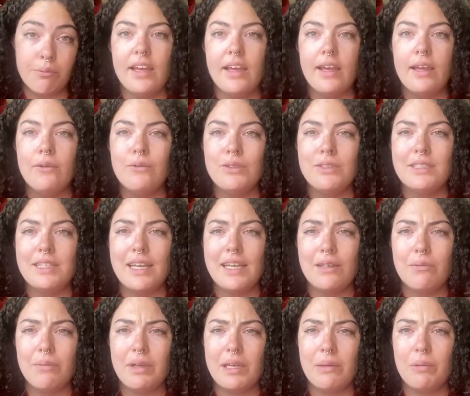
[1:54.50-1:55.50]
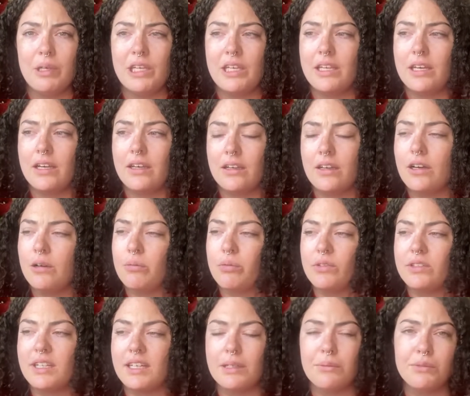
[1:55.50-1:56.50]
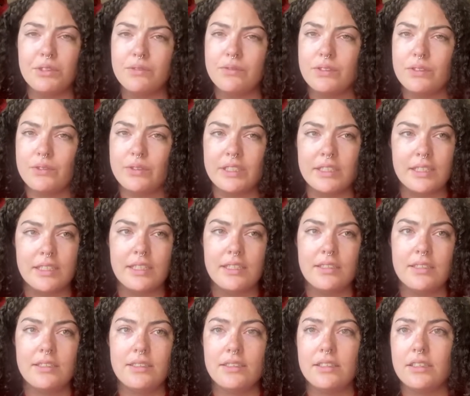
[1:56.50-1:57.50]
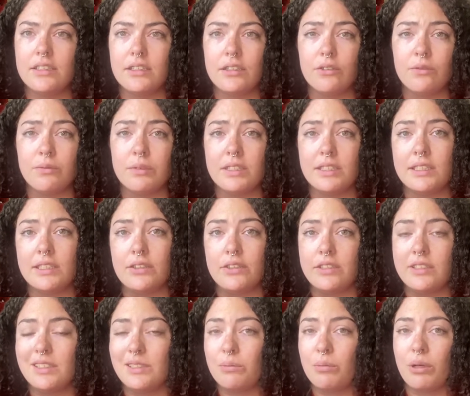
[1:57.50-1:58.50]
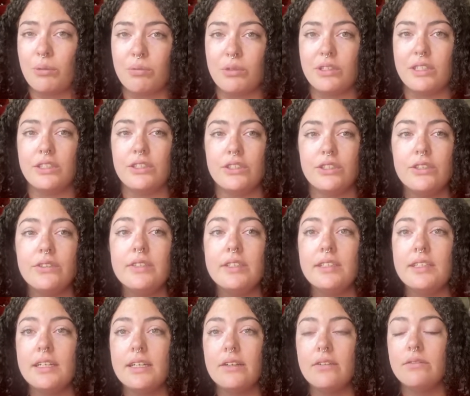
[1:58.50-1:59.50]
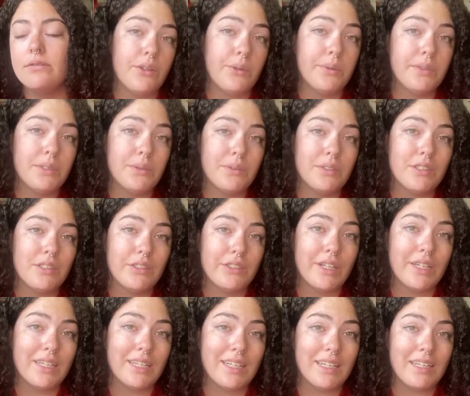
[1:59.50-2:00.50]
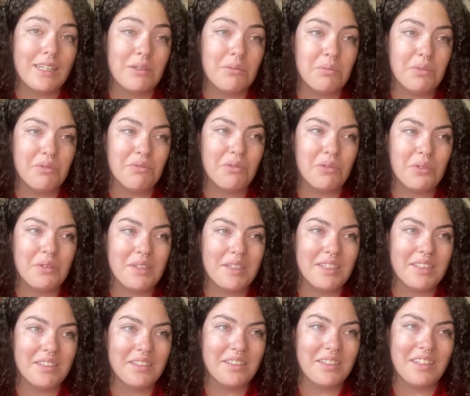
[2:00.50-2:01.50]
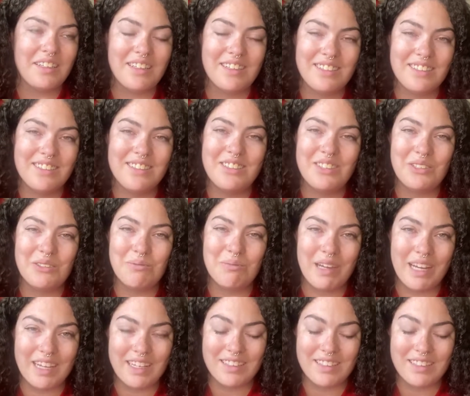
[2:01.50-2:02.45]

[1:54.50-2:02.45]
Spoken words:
It would take maybe a couple times of doing this to really notice the population going down. You always want to try to get it before it gets too bad,